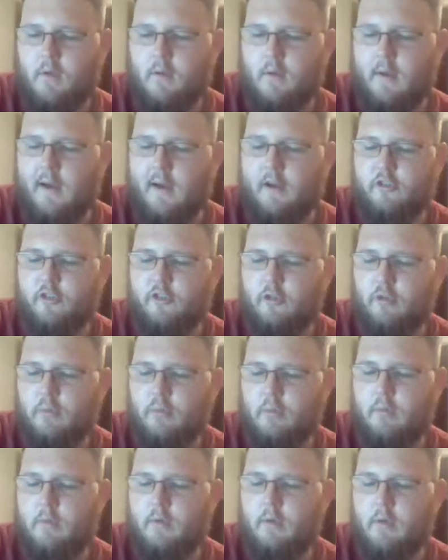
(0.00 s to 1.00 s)

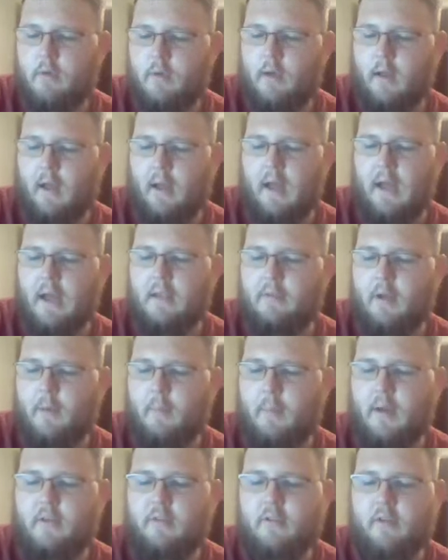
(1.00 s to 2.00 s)
AirShoe. So I
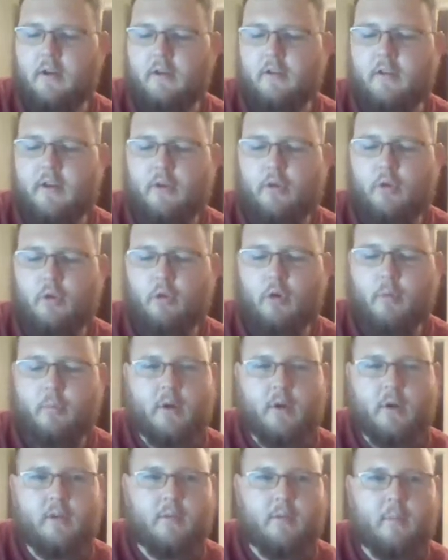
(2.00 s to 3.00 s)
might start trying to
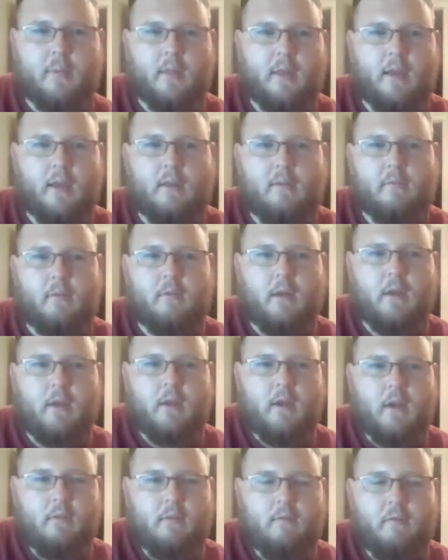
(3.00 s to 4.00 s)
incorporate some of that
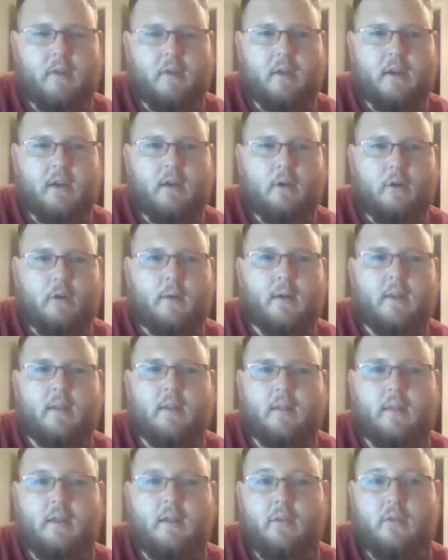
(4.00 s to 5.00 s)
video into
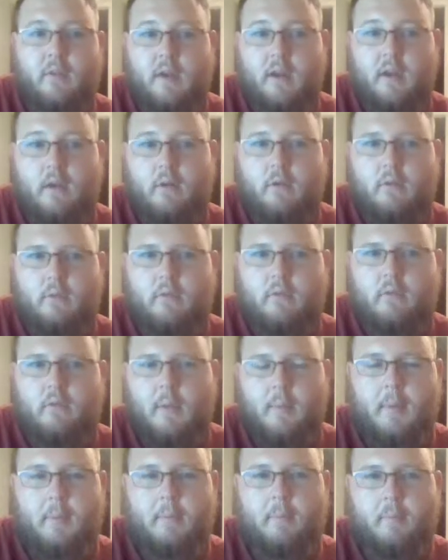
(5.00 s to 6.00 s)
these videos.
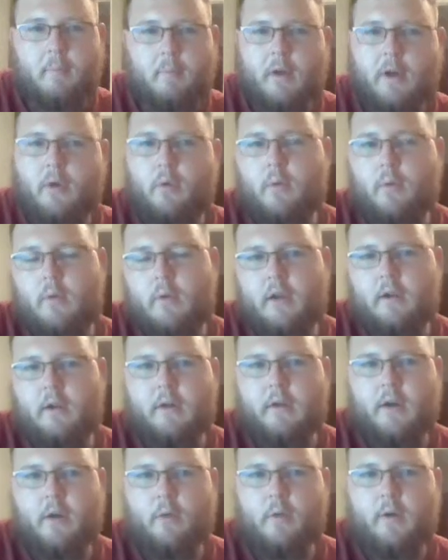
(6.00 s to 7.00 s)
Maybe
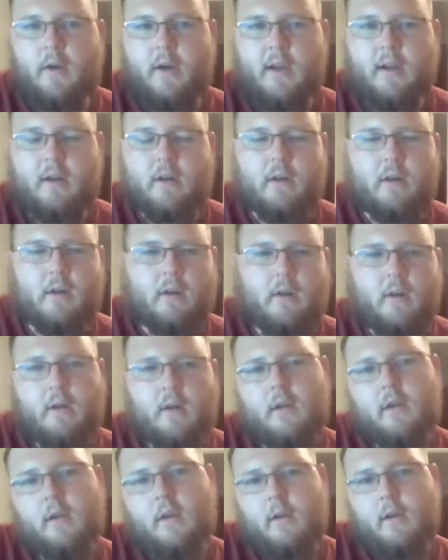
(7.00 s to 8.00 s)
record here,
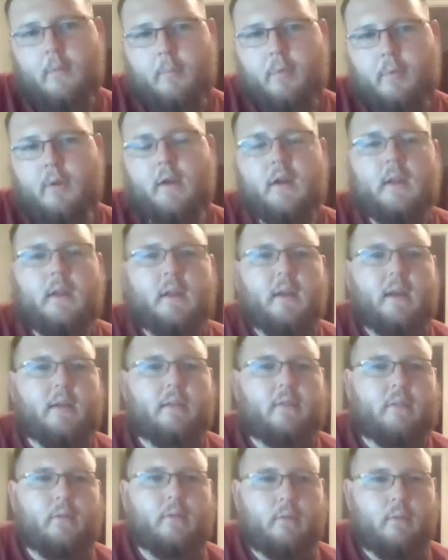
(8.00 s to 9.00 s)
put it in
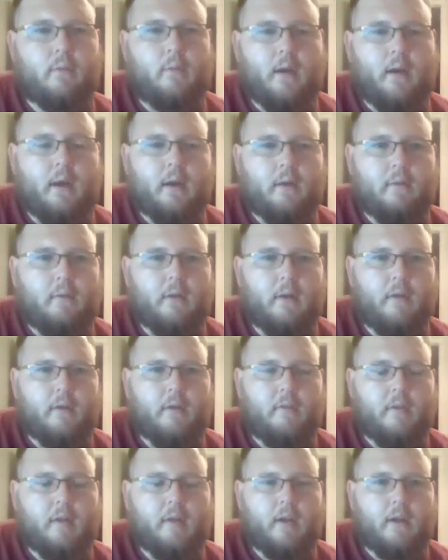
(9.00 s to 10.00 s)
next to another
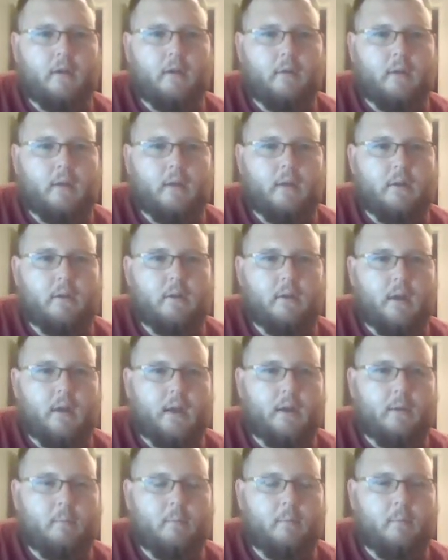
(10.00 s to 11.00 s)
video, and
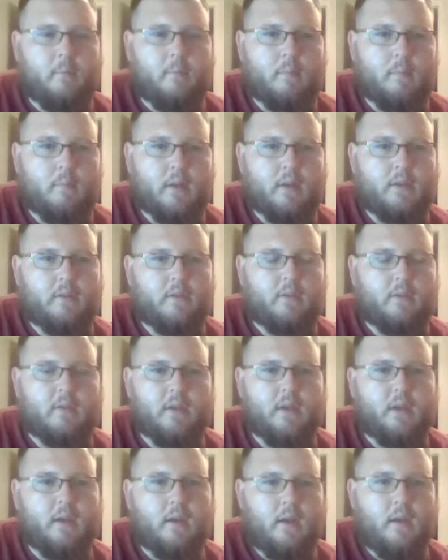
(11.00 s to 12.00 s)
then let you
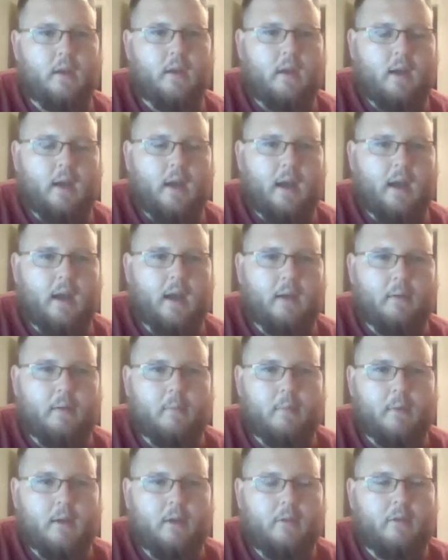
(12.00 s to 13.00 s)
see.
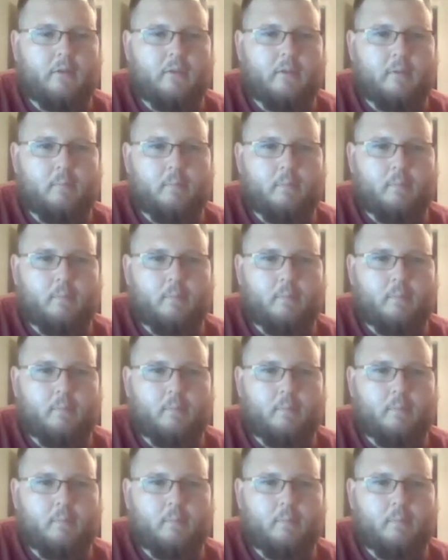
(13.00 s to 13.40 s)
I know there's a